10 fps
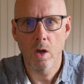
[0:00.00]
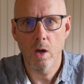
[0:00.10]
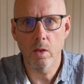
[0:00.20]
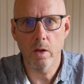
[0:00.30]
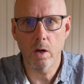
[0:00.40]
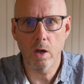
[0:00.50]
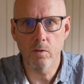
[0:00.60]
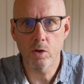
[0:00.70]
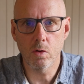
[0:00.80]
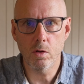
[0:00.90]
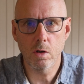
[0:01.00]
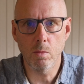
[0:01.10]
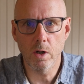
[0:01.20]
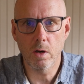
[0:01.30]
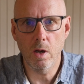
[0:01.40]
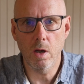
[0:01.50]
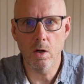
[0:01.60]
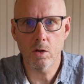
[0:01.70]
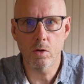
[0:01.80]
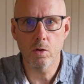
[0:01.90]
and that gave a structure to my day and
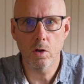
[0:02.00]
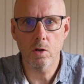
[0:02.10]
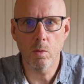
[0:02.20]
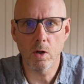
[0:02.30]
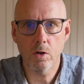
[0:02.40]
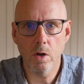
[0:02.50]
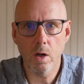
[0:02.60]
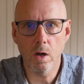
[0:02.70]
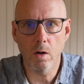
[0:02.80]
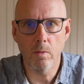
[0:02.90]
a structure to my training.